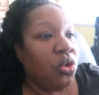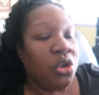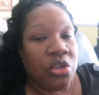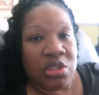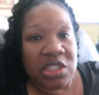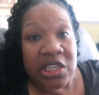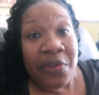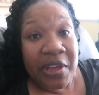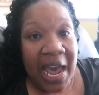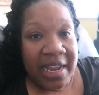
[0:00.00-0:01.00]
you can do
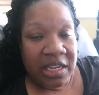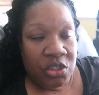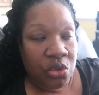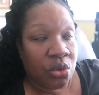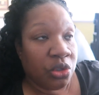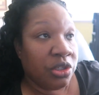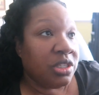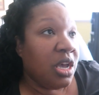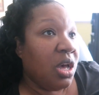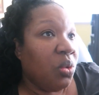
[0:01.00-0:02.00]
self-guided tours,